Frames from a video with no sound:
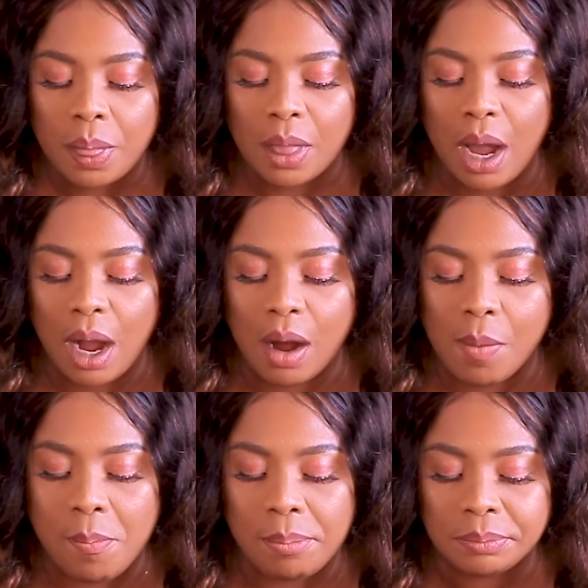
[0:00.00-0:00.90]

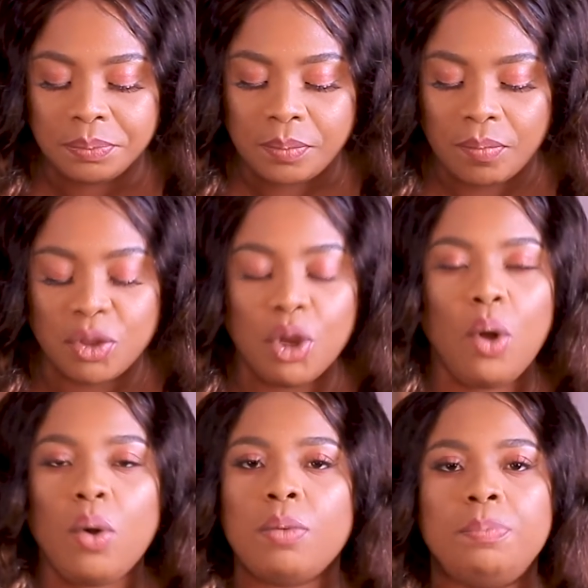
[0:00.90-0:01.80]
Um,
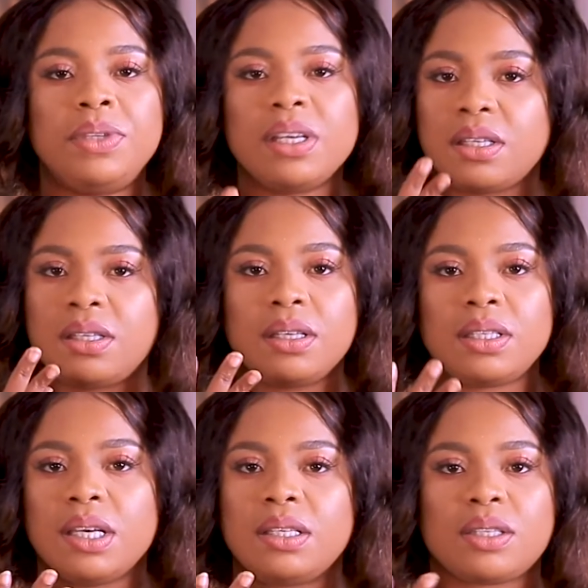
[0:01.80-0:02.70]
no distinct
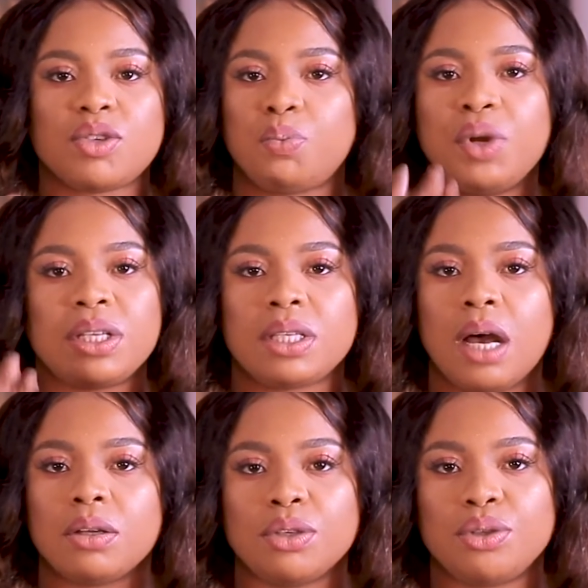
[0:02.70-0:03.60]
taste springs
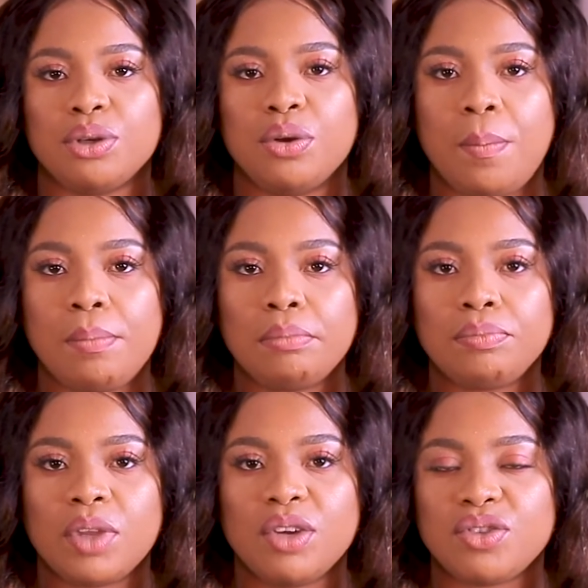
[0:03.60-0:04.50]
out at you.
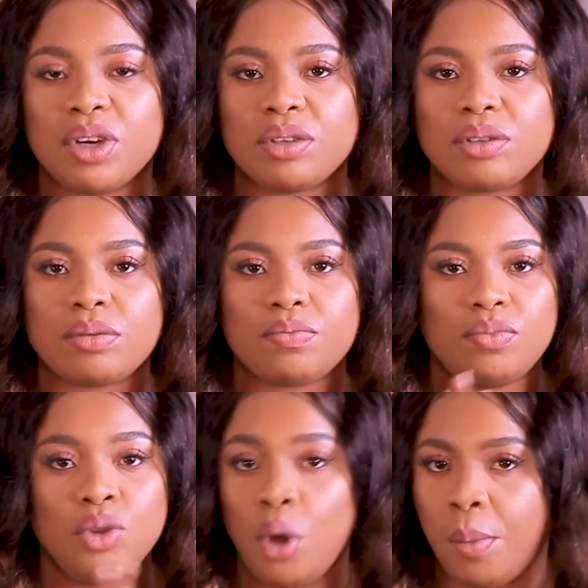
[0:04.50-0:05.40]
It's just
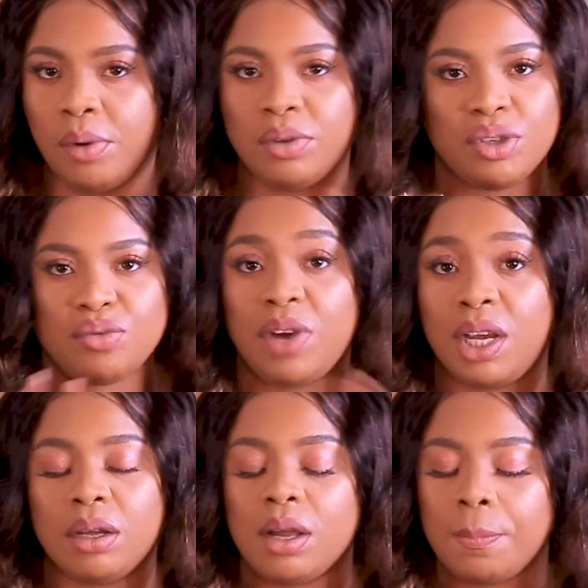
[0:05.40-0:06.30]
normal, it's just
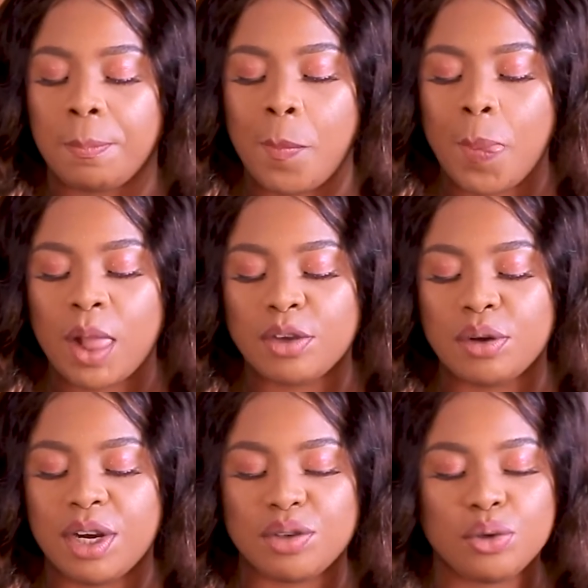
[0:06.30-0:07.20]
regular. So
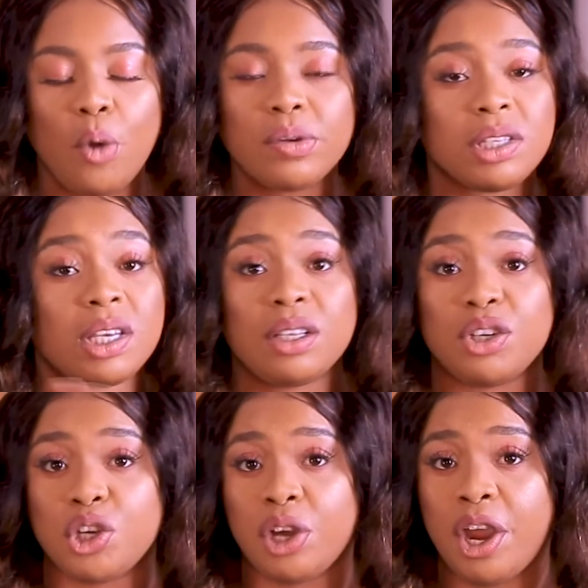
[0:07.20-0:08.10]
there's no
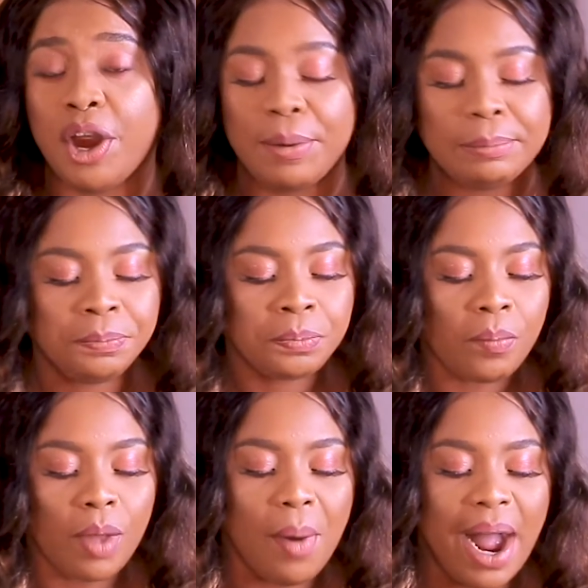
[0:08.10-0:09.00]
signature here,
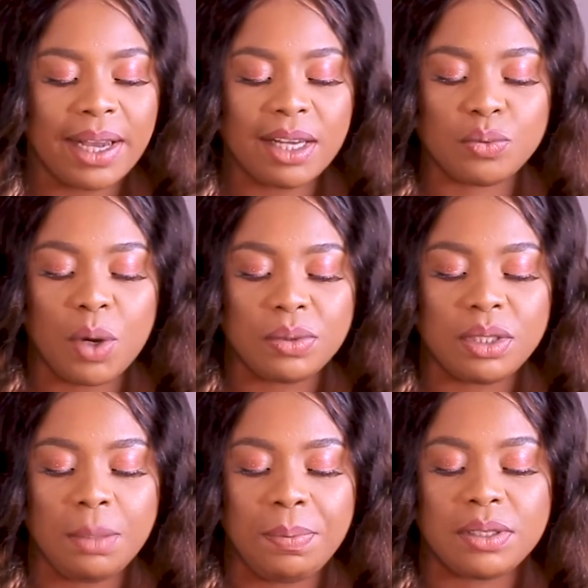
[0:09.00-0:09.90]
but I guess when we
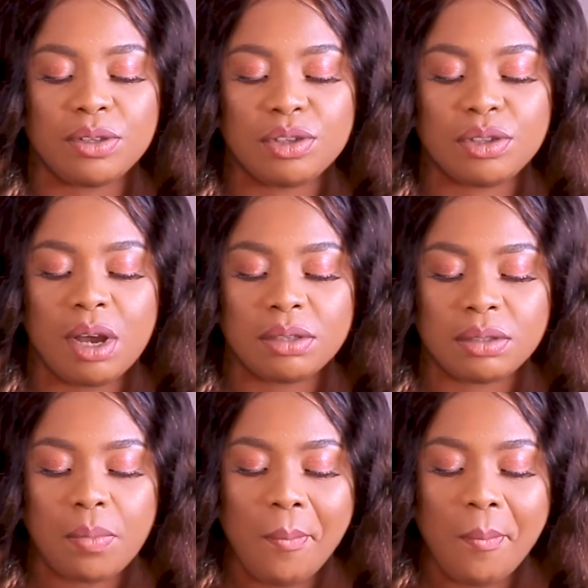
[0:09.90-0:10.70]
dip it in the sauce,